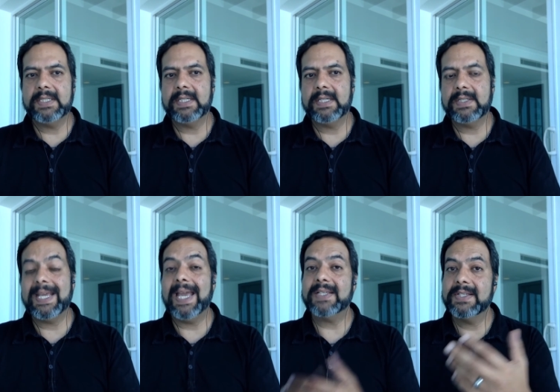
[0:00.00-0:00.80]

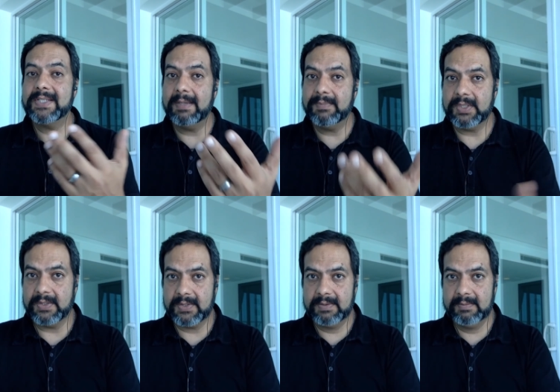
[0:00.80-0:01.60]
tax
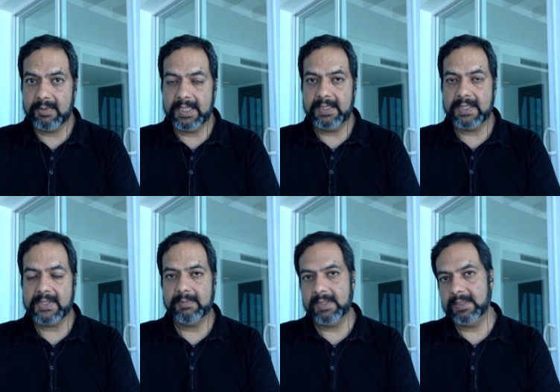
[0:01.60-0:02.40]
exemptions, right? That's
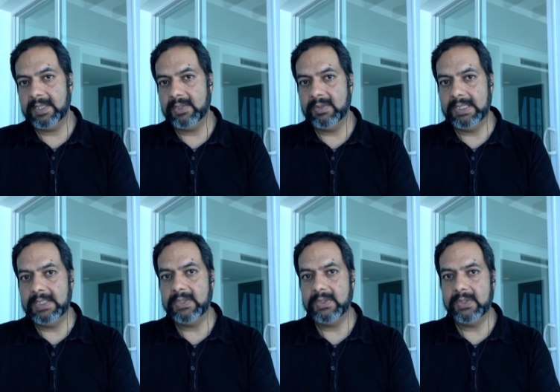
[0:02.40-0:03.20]
something that you
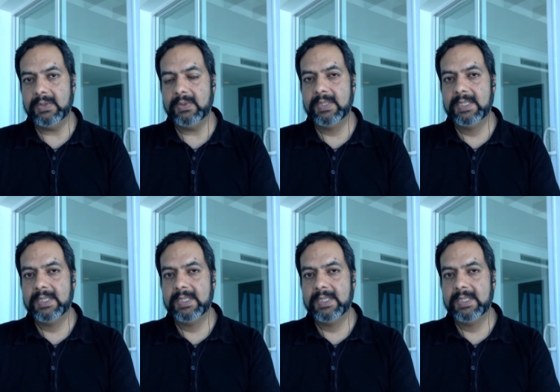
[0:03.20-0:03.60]
need to do